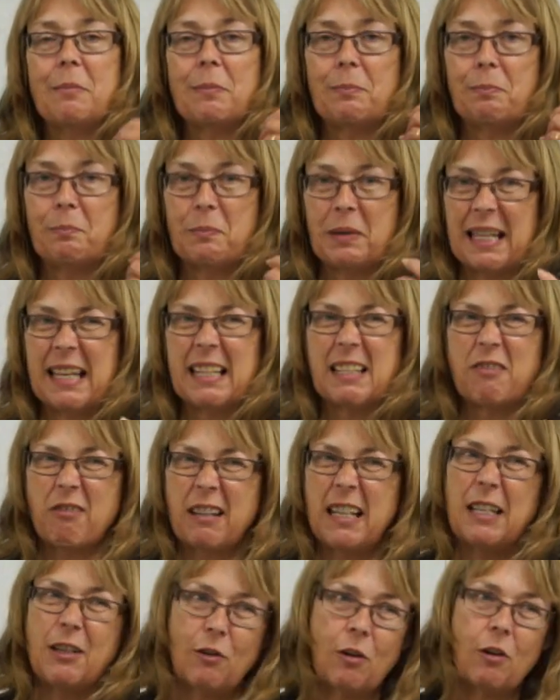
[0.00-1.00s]
but that's really
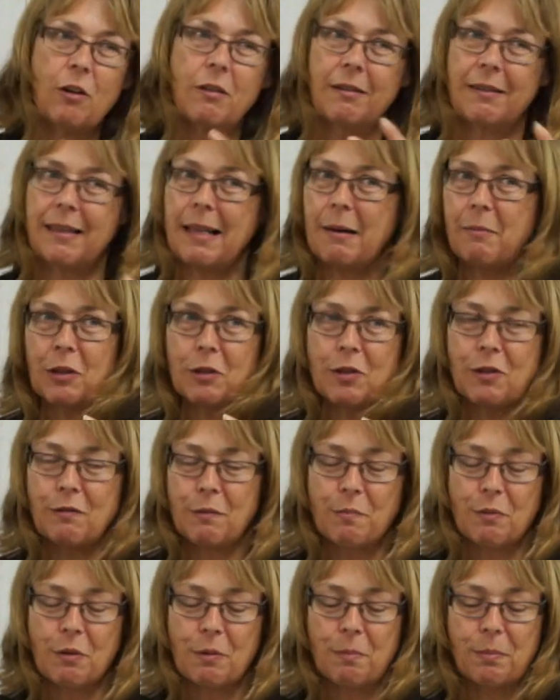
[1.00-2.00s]
not that much of a
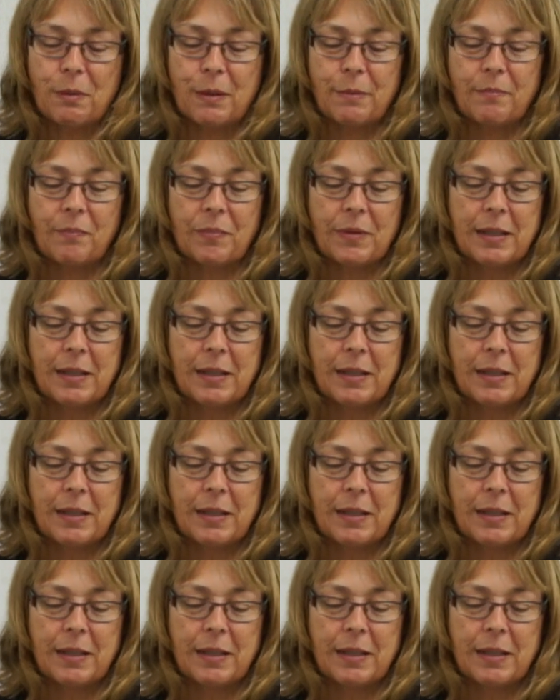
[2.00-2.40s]
problem.